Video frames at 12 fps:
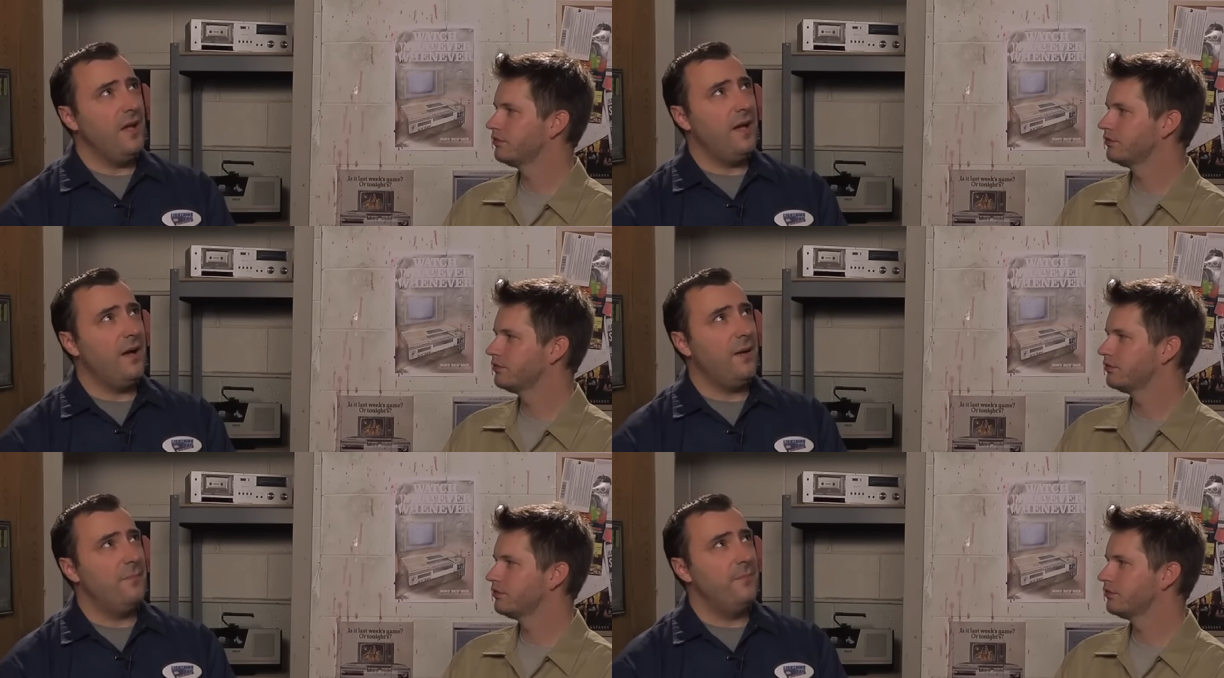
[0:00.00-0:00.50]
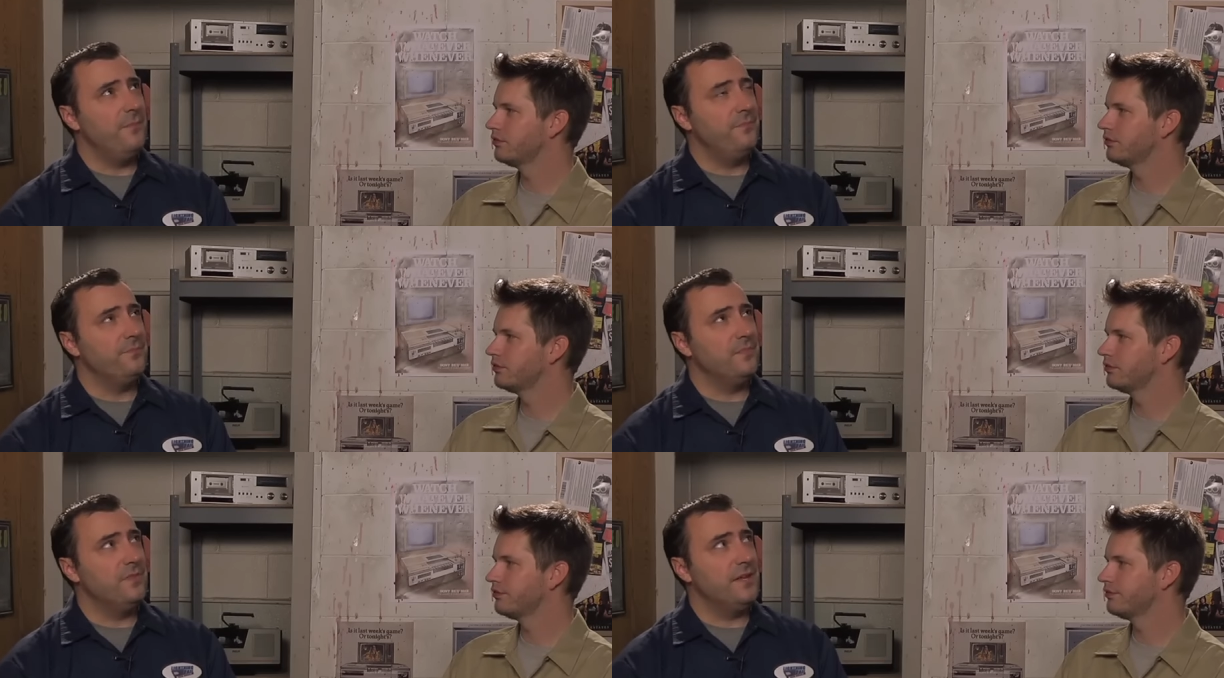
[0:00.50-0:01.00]
Speaker 1: um,
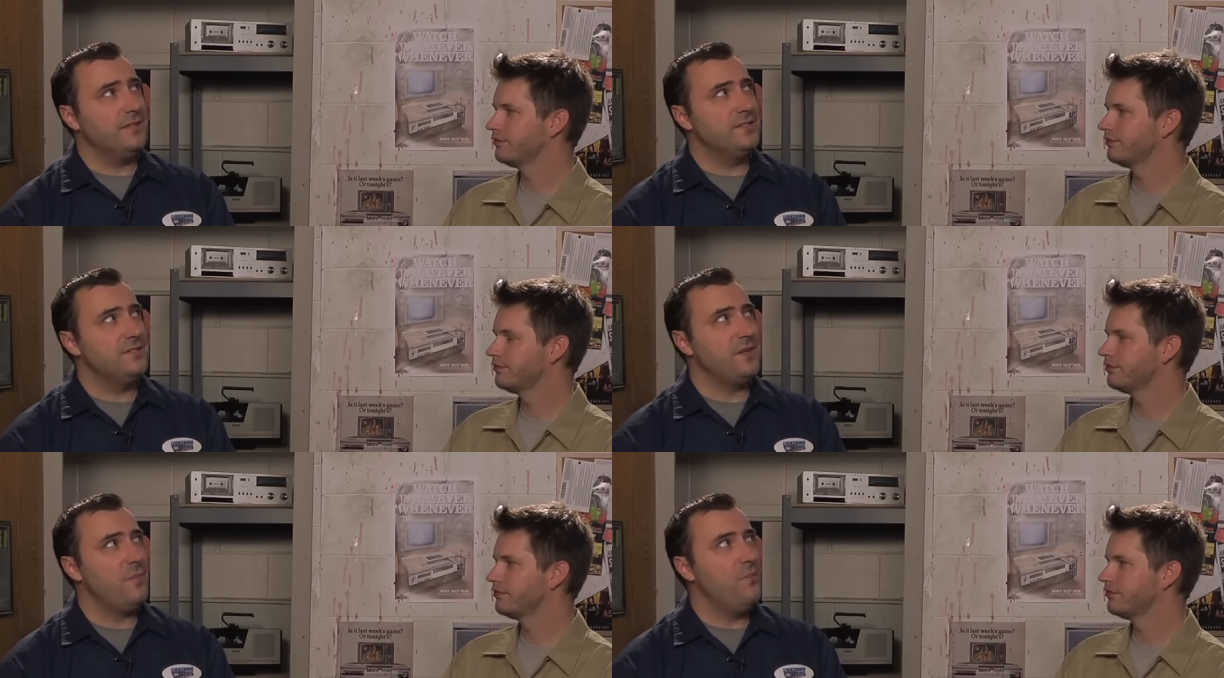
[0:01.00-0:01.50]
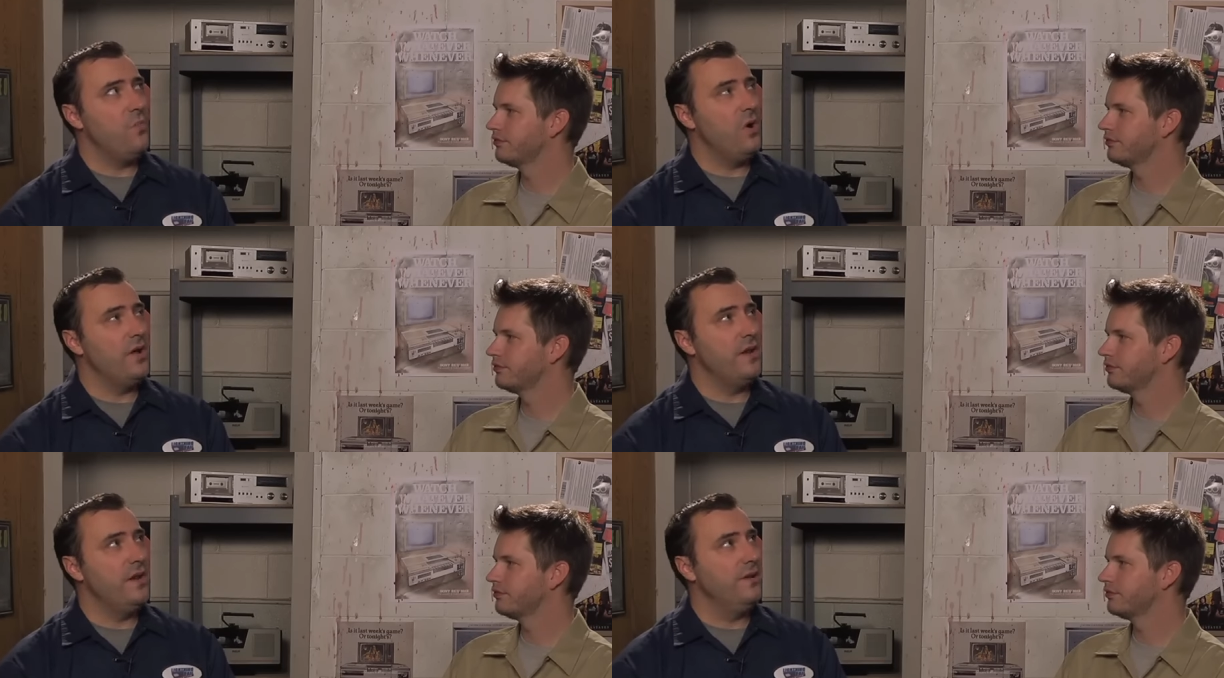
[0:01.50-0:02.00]
that
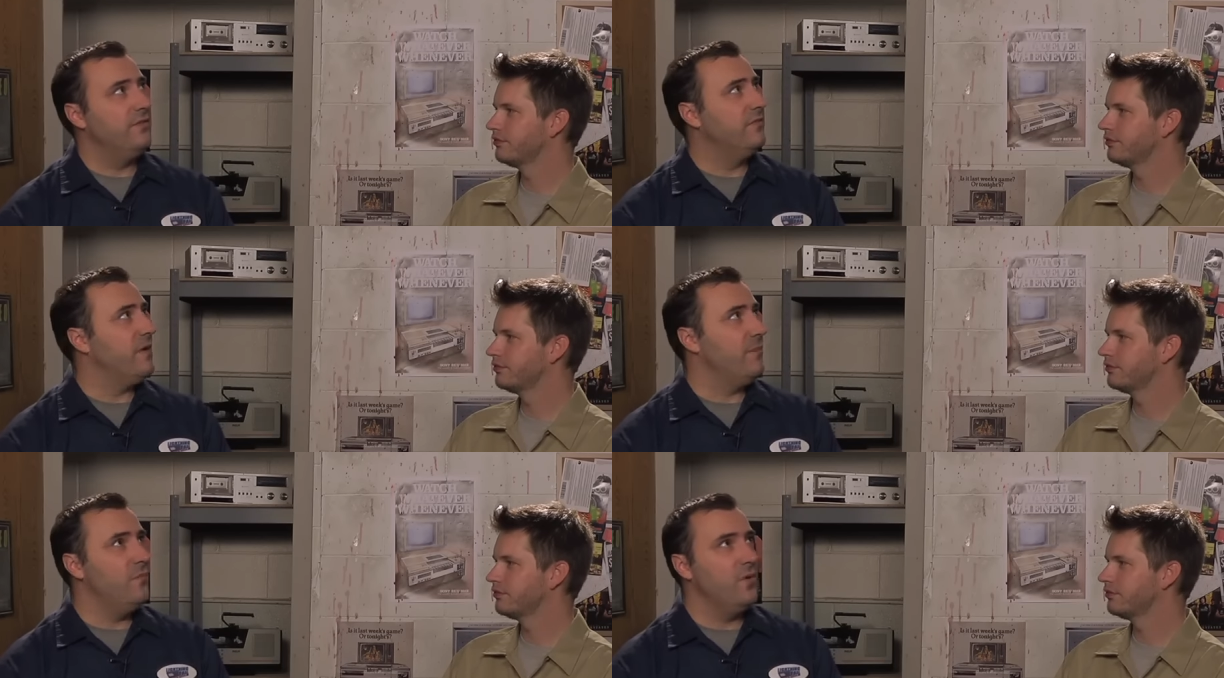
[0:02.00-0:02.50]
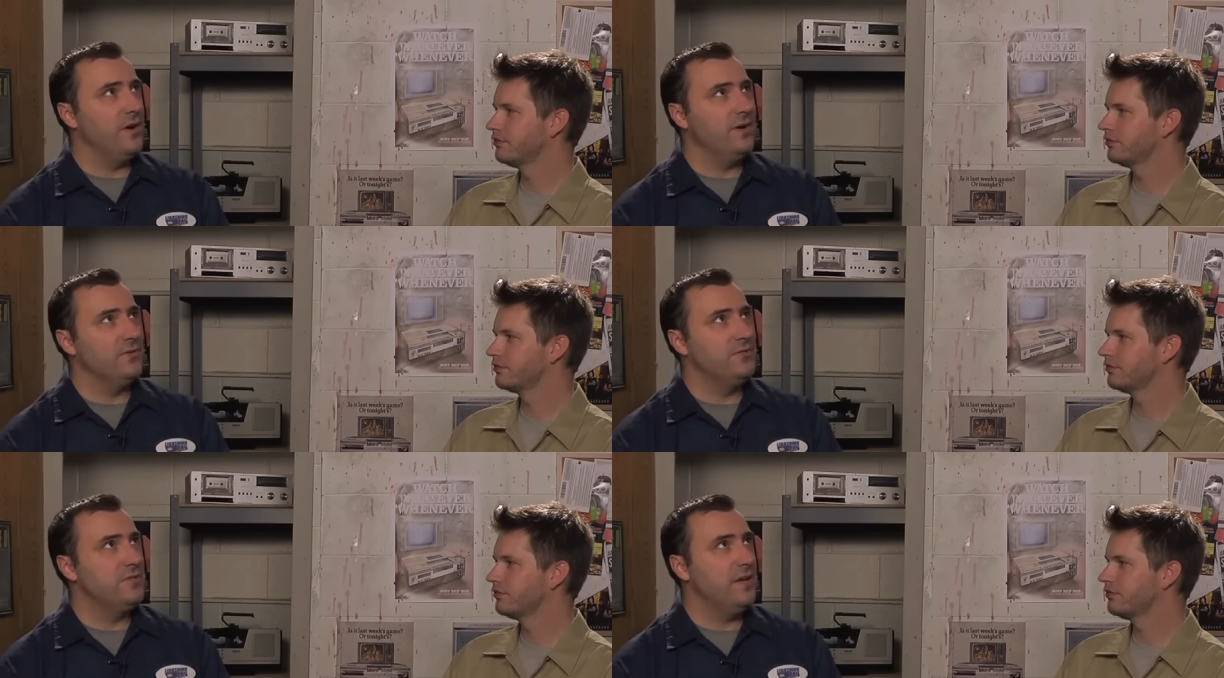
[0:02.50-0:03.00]
someone
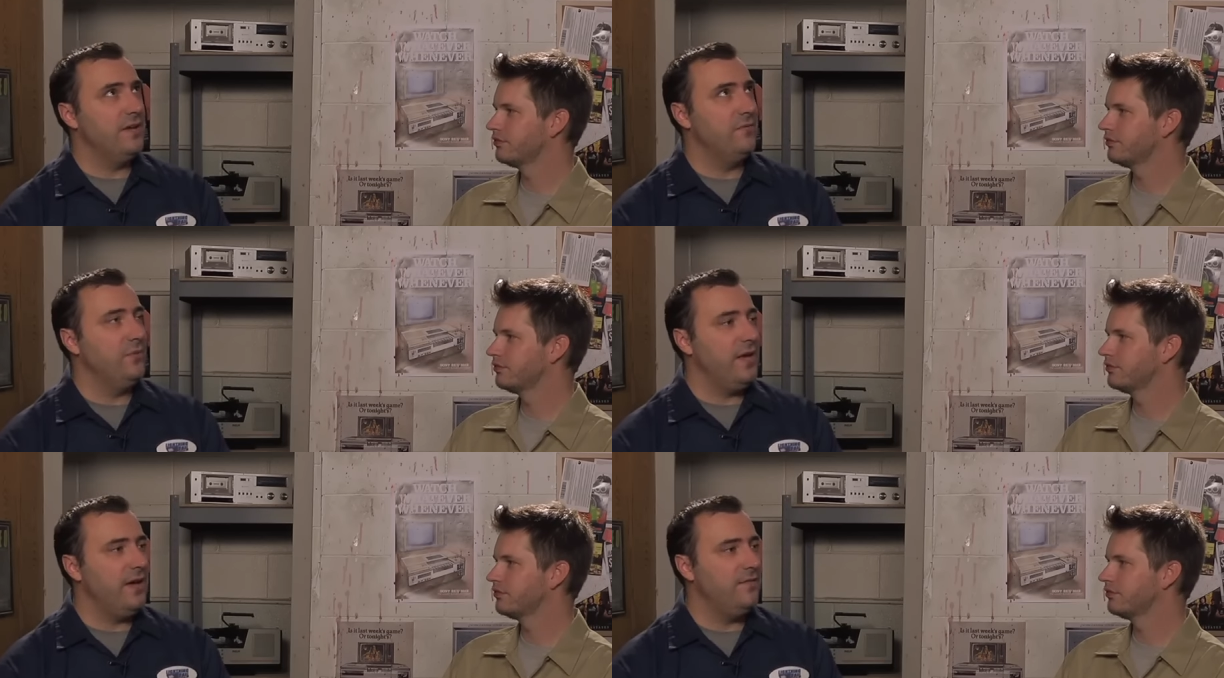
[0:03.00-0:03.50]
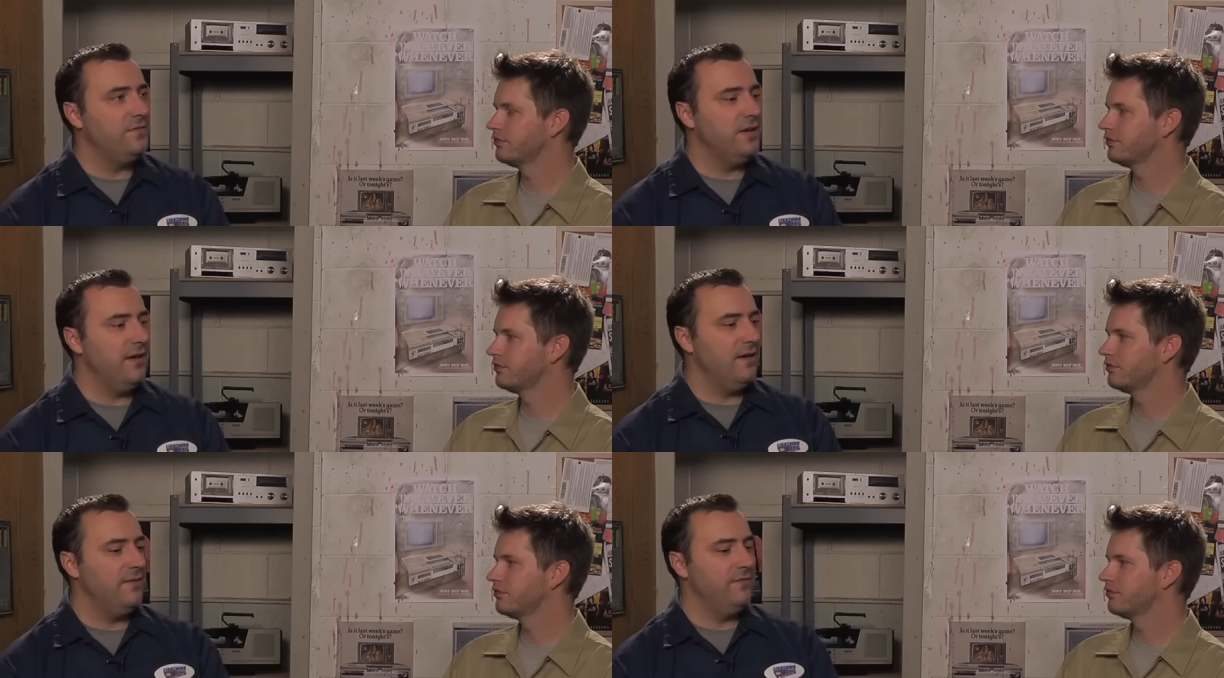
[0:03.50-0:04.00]
somewhere said we have to
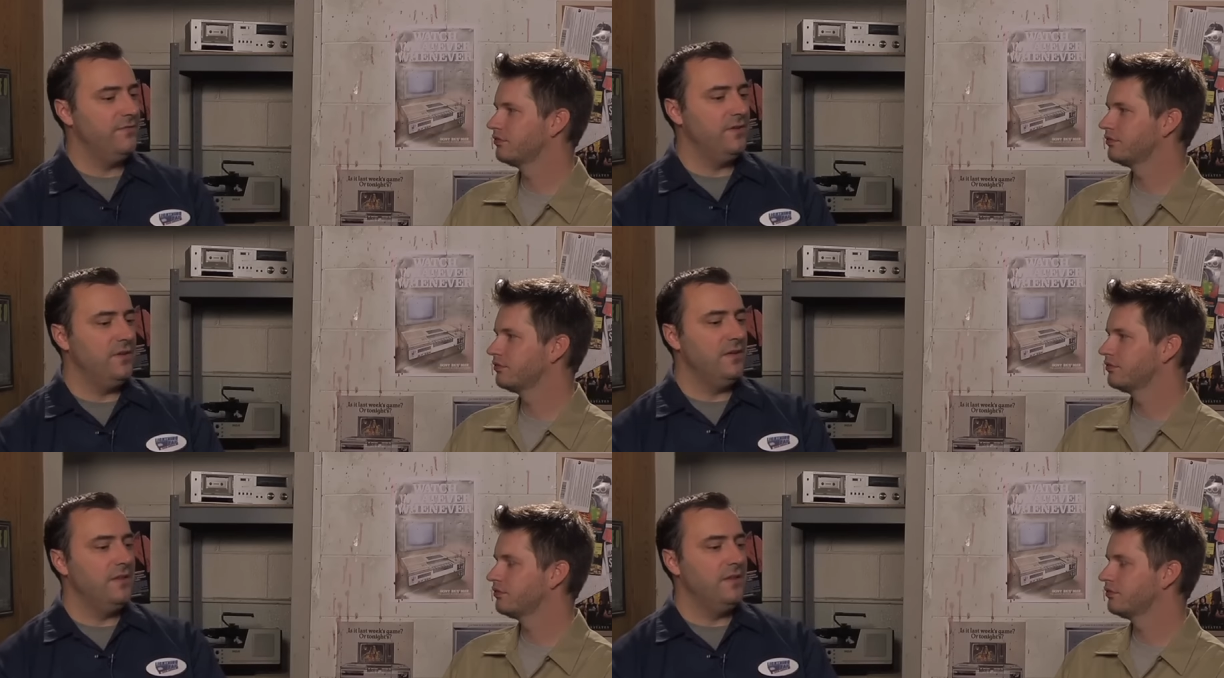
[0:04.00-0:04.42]
have